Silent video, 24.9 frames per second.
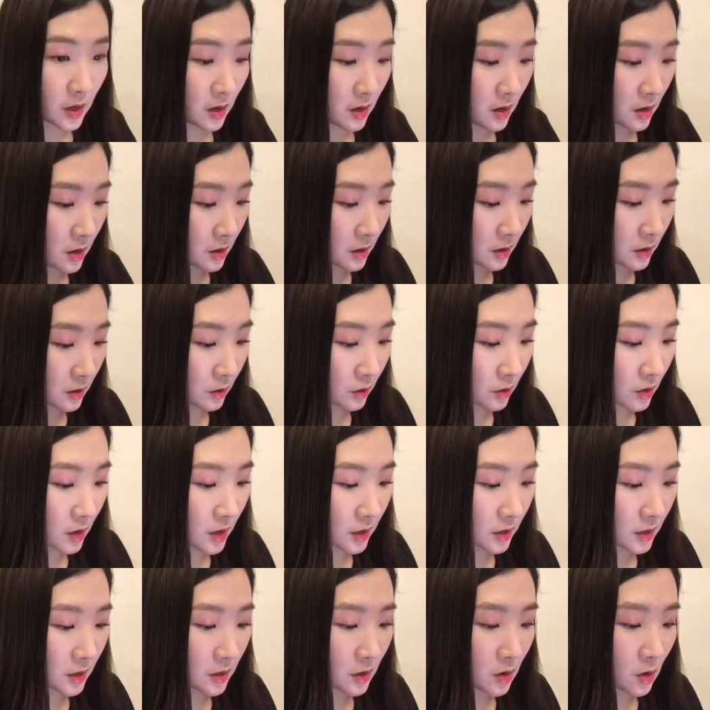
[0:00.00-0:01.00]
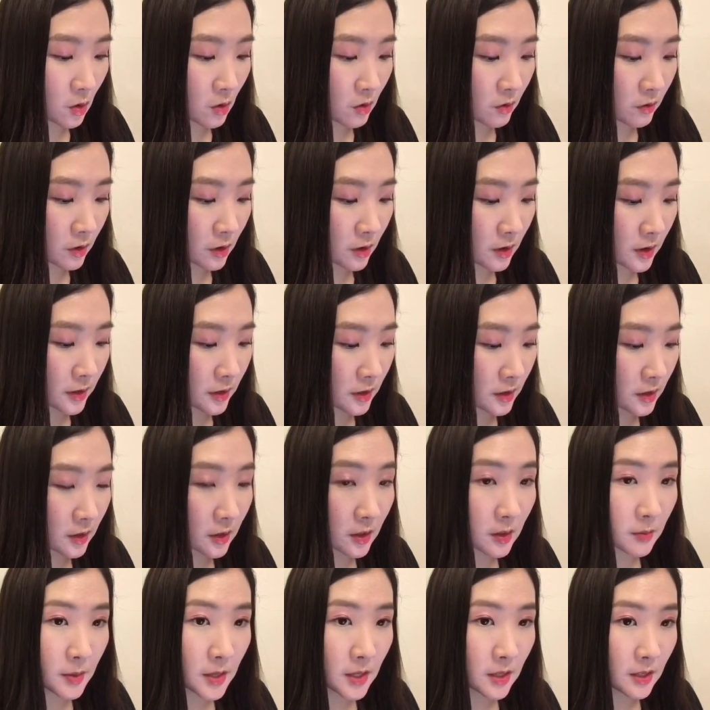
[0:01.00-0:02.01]
and crossing over, and it's
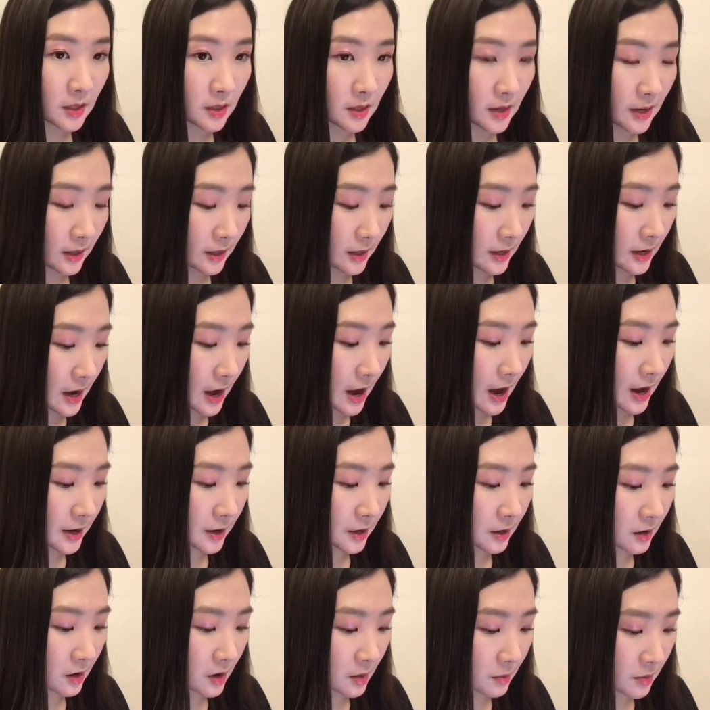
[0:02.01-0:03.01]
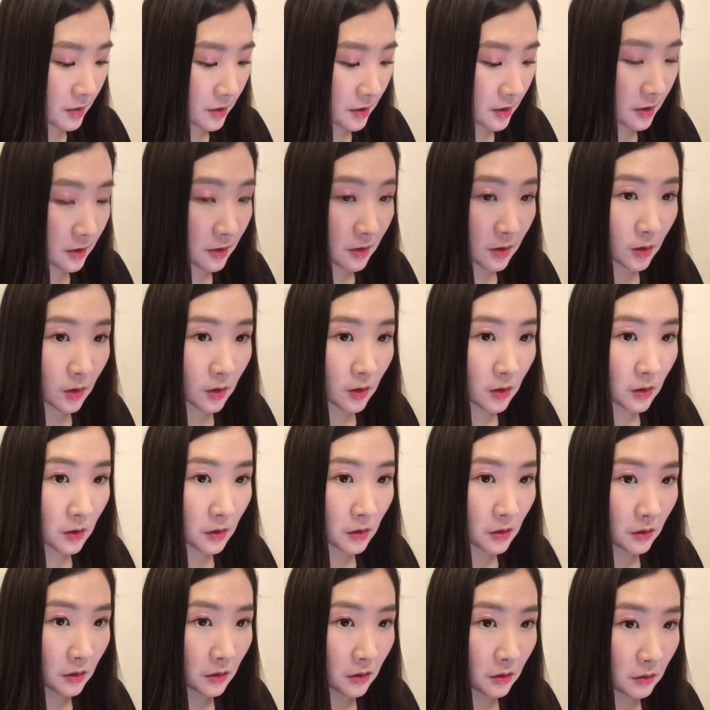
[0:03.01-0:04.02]
gonna be slightly higher up than
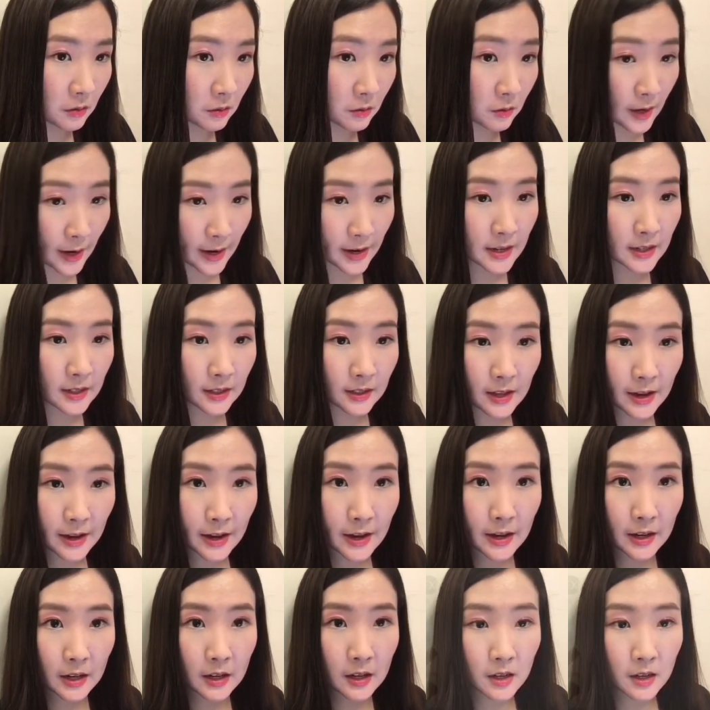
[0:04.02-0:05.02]
her right leg.